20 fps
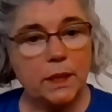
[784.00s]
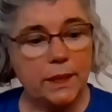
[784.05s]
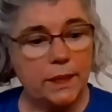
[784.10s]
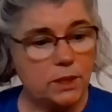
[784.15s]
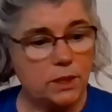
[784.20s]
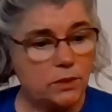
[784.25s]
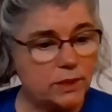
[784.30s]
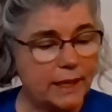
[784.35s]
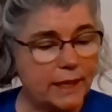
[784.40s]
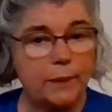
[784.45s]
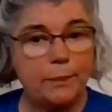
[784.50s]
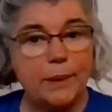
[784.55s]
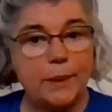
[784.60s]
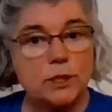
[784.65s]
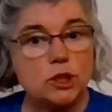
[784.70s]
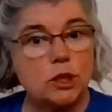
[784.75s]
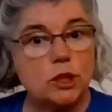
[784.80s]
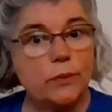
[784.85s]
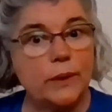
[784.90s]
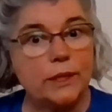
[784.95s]
is you take a
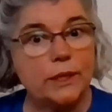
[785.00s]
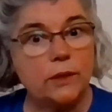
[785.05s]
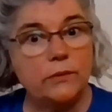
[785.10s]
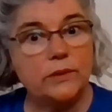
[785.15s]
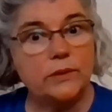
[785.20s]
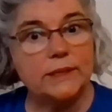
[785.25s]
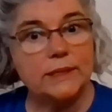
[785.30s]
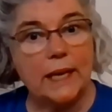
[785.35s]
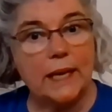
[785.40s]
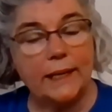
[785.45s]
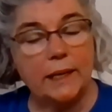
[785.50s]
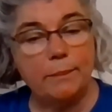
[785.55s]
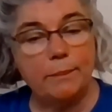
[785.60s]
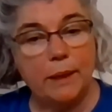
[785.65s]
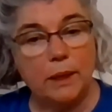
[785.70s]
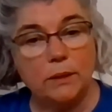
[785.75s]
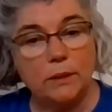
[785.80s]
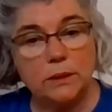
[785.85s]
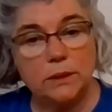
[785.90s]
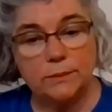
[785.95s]
picture of what you've designed and
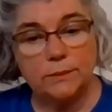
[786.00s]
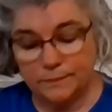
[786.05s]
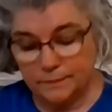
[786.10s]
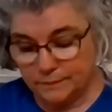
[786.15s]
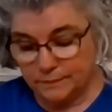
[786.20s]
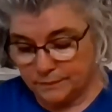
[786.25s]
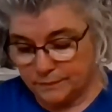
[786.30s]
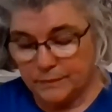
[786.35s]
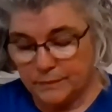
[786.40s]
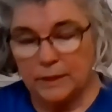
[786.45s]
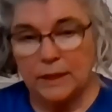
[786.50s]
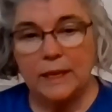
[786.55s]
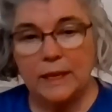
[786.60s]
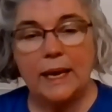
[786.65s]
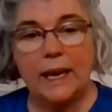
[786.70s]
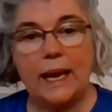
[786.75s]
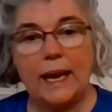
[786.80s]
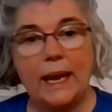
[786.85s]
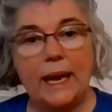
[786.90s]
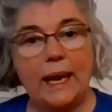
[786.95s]
built,
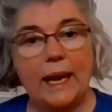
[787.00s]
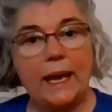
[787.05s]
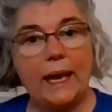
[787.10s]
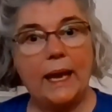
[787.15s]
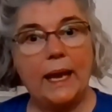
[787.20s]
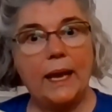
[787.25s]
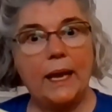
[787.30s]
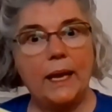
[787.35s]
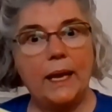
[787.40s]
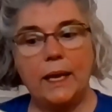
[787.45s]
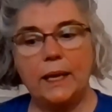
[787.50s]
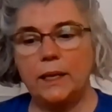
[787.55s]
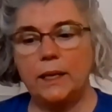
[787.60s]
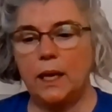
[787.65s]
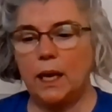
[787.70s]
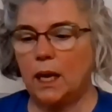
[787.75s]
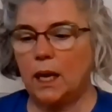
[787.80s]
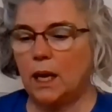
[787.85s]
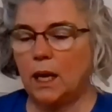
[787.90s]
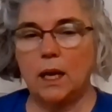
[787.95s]
and
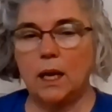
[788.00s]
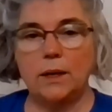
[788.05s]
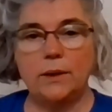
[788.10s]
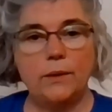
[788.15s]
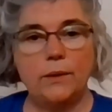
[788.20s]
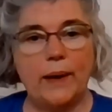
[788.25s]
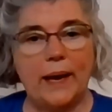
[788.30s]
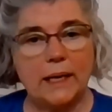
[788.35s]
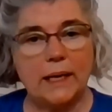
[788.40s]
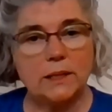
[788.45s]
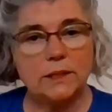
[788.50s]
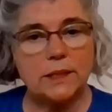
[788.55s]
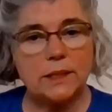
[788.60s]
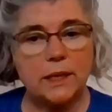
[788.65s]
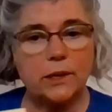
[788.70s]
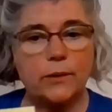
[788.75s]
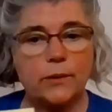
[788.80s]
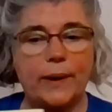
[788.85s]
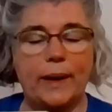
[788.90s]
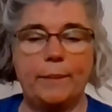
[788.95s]
you ask
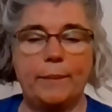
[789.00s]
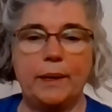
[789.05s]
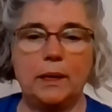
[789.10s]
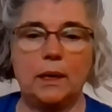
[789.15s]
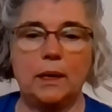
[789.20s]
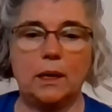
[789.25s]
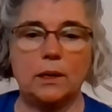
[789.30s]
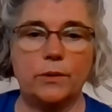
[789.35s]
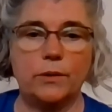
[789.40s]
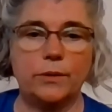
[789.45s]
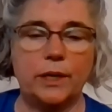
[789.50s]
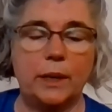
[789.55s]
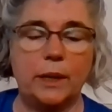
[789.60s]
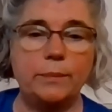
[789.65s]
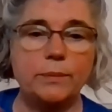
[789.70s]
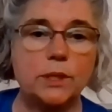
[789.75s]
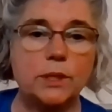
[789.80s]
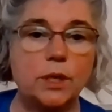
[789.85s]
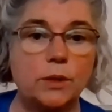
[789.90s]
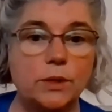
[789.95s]
grown
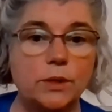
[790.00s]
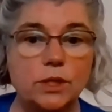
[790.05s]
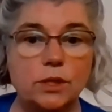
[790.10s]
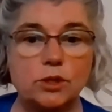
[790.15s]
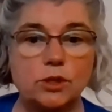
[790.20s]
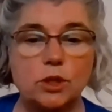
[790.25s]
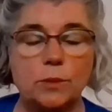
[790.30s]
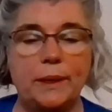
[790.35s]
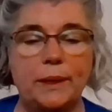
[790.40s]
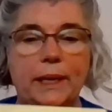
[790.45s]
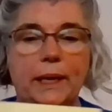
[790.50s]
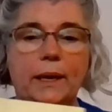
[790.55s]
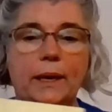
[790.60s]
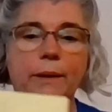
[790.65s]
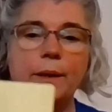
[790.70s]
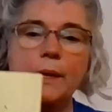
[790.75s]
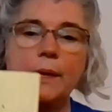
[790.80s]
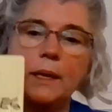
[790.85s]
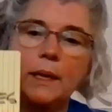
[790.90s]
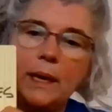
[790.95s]
up to go to social media
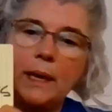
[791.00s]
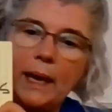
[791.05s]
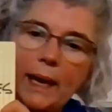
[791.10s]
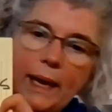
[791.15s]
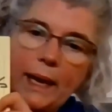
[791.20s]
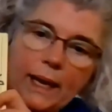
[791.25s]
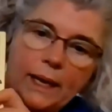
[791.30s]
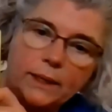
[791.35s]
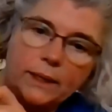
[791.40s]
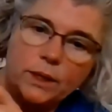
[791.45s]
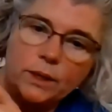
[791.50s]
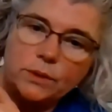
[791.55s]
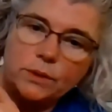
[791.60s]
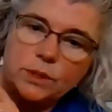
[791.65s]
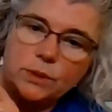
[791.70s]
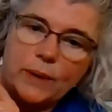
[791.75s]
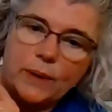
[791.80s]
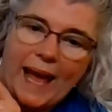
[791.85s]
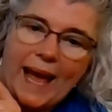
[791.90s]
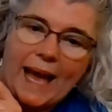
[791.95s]
and go
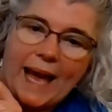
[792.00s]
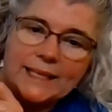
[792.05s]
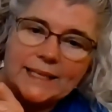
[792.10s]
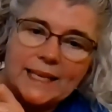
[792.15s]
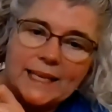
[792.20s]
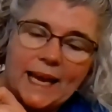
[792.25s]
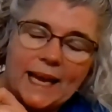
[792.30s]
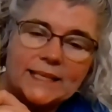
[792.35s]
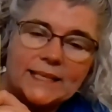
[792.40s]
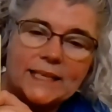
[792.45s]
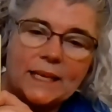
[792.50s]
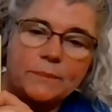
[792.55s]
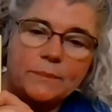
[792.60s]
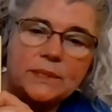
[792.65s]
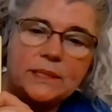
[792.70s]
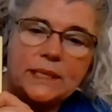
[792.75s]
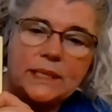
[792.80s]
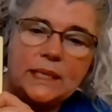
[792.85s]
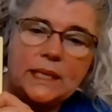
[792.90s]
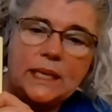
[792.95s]
to
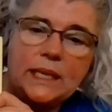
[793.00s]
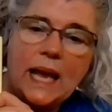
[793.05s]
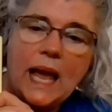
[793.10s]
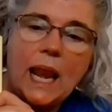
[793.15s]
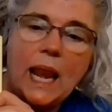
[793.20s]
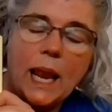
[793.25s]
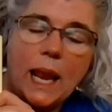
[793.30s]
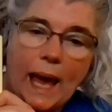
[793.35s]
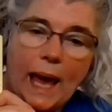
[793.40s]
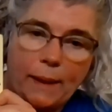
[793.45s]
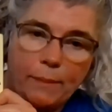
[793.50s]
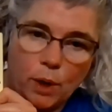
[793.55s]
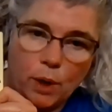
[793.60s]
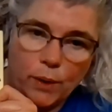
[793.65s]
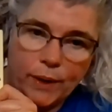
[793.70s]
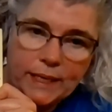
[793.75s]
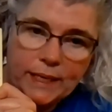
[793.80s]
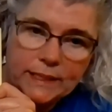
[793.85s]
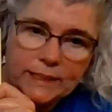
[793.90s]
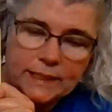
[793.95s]
@SMC
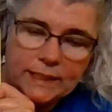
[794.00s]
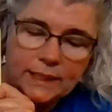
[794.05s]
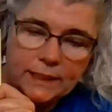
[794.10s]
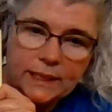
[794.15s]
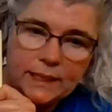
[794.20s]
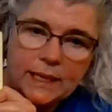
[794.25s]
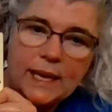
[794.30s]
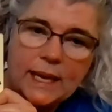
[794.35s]
Libraries,